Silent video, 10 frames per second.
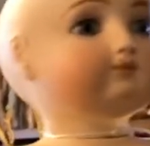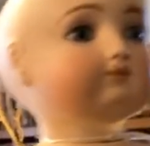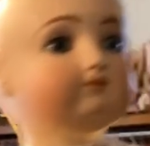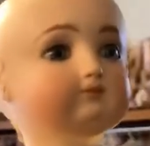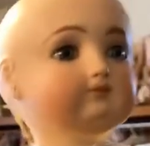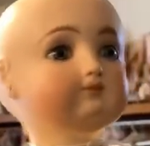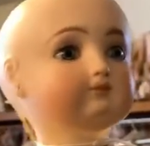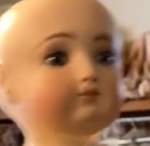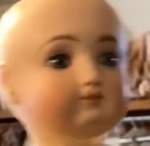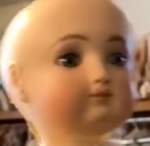
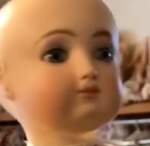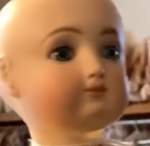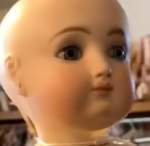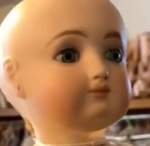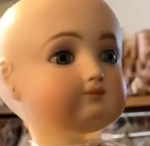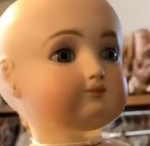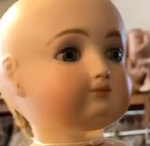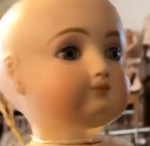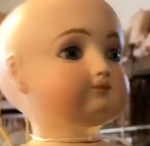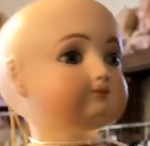
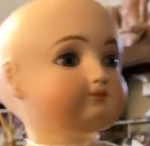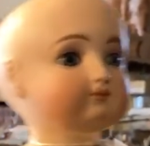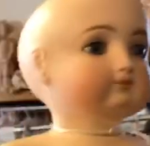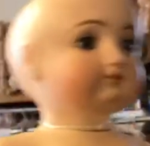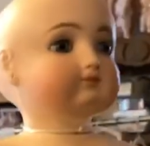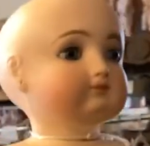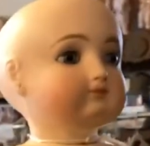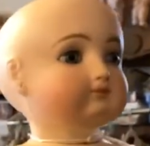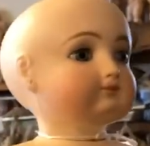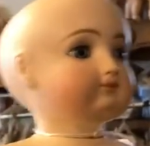
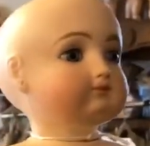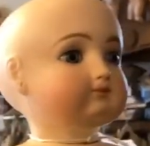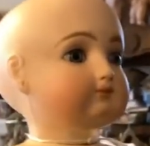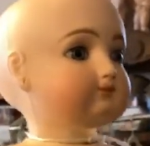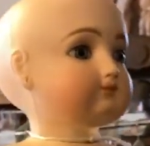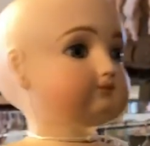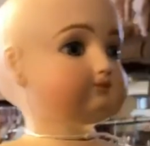Nothing is said.